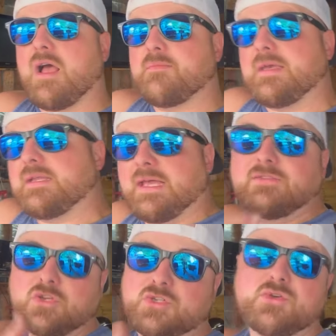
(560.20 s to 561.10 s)
I mean, and
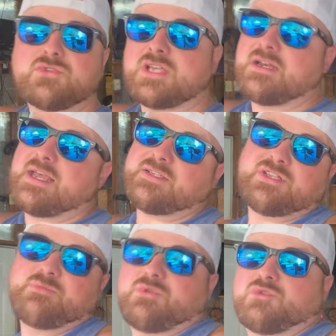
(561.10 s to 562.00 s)
the dude sat next
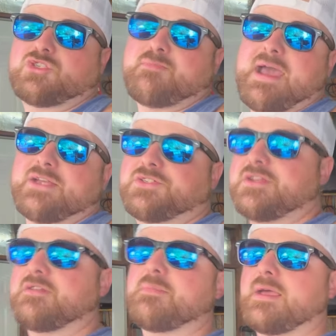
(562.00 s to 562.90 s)
to me was smashed
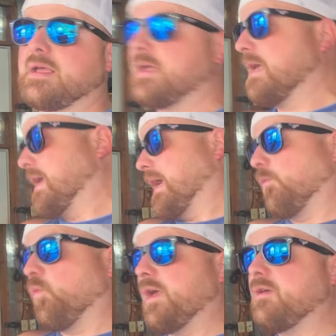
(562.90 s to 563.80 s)
into me.
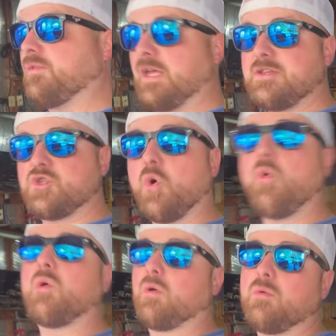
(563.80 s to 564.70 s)
And that
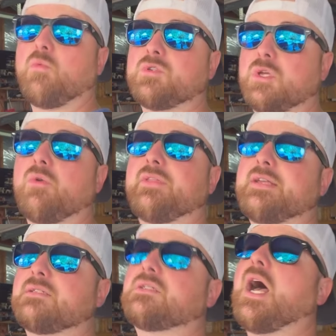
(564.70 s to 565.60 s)
door was the only
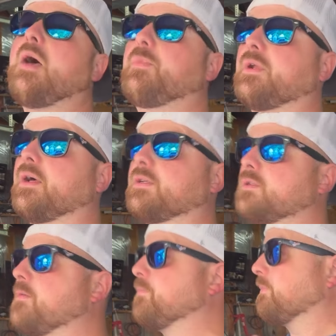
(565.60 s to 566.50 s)
thing stopping us
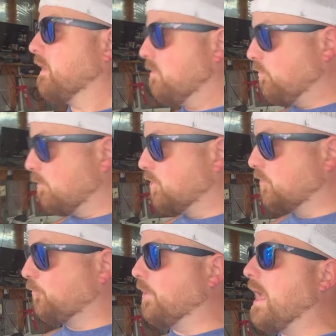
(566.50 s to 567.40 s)
from
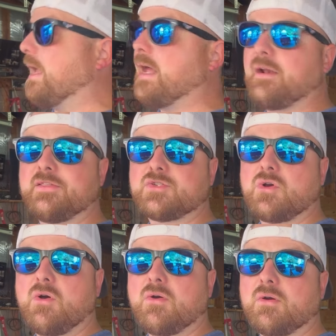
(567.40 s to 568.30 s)
just flying out of this
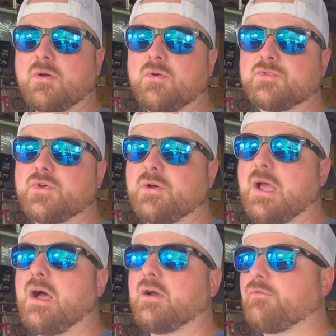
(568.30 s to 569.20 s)
car onto a
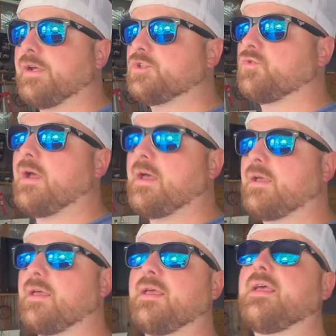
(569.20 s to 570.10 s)
concrete track
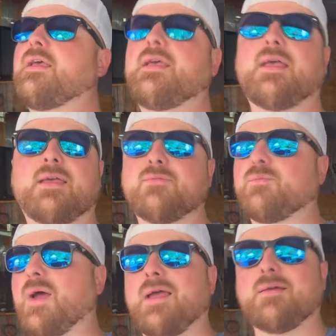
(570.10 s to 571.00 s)
and
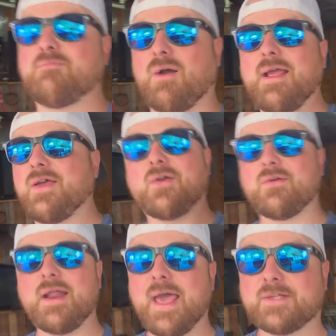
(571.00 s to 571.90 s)
breaking our
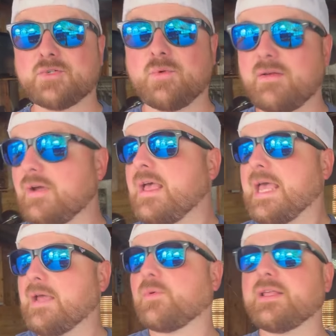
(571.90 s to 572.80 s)
necks or whatever.
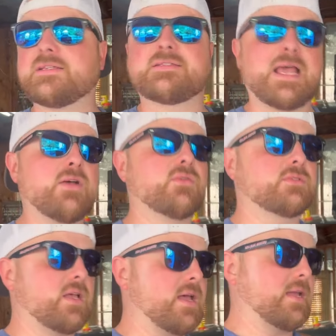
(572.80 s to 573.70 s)
It really
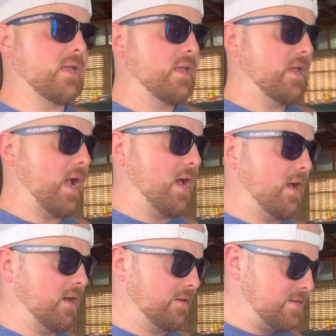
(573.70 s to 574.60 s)
sounds like
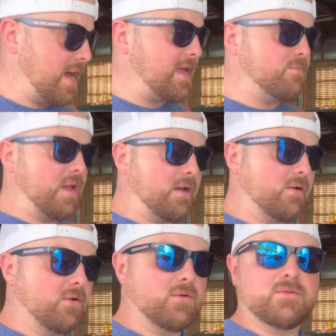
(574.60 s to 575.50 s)
a
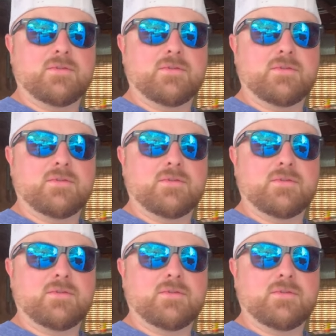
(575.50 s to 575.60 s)
nightmare,